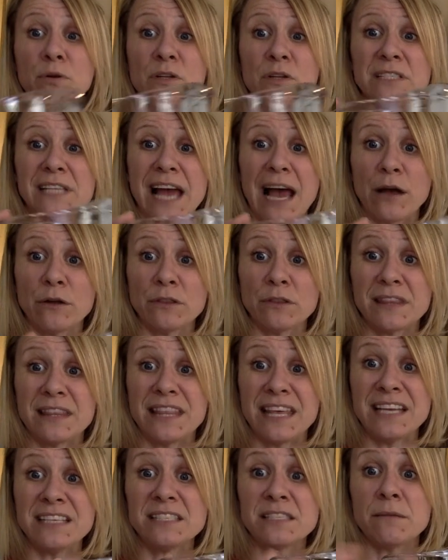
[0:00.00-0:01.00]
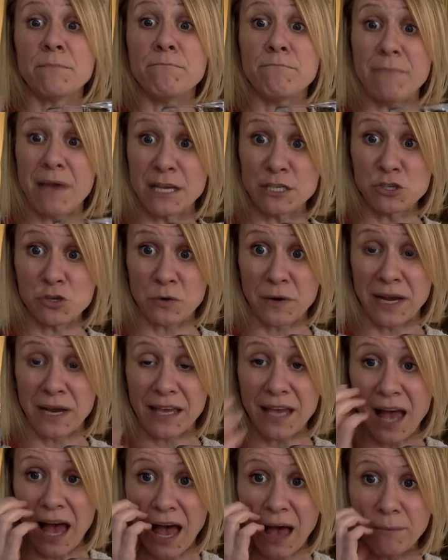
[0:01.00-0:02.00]
pulled out this measuring
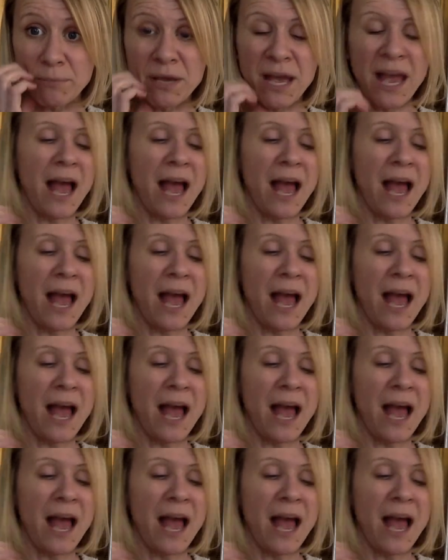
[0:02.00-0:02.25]
cup.